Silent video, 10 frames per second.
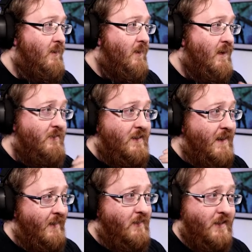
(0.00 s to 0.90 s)
And even
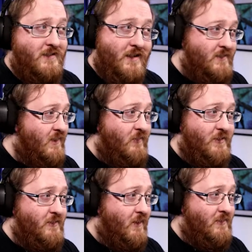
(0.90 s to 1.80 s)
technically, 16
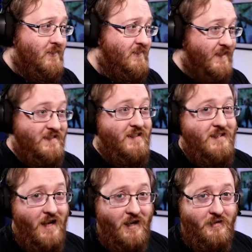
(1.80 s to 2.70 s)
first touch, 16
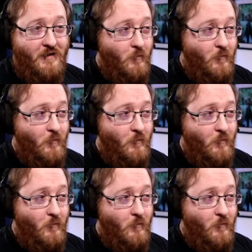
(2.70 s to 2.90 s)
tackling,